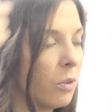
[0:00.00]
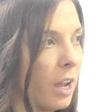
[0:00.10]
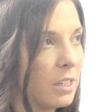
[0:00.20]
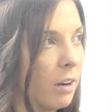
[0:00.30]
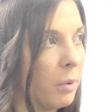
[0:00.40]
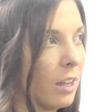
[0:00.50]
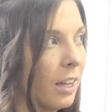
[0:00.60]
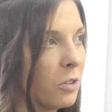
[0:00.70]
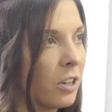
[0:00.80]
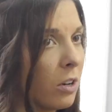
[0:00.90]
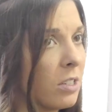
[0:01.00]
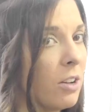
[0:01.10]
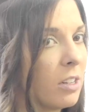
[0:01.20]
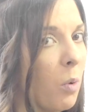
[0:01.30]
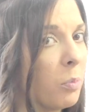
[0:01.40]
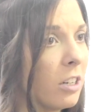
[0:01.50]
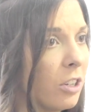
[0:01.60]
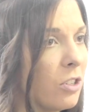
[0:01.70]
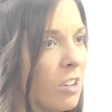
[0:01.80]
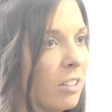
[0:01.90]
a crease, and then
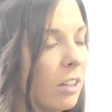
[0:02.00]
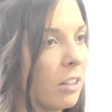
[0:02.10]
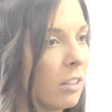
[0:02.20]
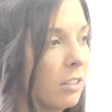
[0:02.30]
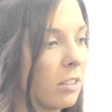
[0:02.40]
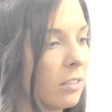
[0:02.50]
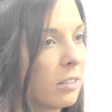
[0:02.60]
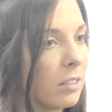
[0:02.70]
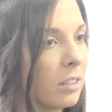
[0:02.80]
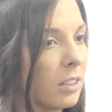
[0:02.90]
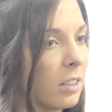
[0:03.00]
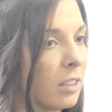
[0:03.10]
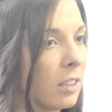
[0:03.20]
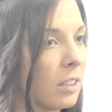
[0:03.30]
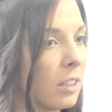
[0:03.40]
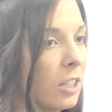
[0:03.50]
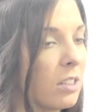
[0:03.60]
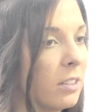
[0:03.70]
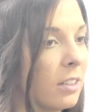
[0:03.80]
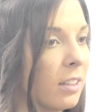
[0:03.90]
doing a little half turn
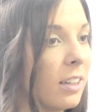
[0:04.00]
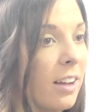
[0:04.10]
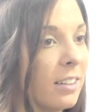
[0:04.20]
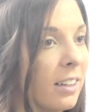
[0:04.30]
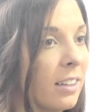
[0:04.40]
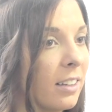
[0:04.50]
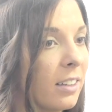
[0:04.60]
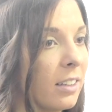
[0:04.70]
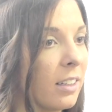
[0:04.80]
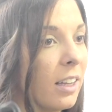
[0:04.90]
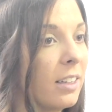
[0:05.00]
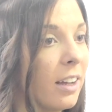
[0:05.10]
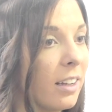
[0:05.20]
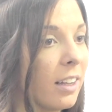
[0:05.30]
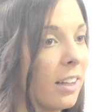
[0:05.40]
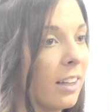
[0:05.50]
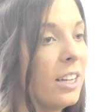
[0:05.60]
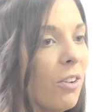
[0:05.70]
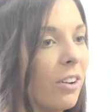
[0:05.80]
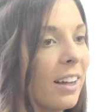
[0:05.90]
and leaving the ends out. If
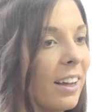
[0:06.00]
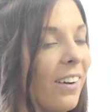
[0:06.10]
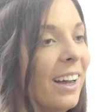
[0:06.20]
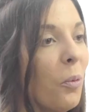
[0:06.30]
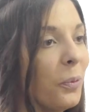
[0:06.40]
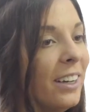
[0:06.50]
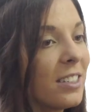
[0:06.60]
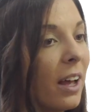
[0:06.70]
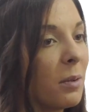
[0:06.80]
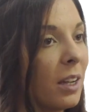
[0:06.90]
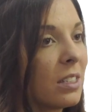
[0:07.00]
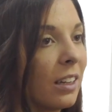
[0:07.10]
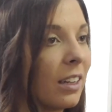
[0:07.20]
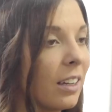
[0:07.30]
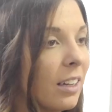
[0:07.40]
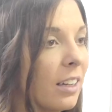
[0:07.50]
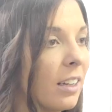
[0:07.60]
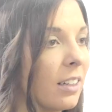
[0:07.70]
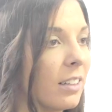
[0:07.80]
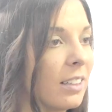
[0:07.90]
I accidentally curl the ends too much,
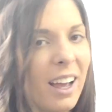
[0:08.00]
then I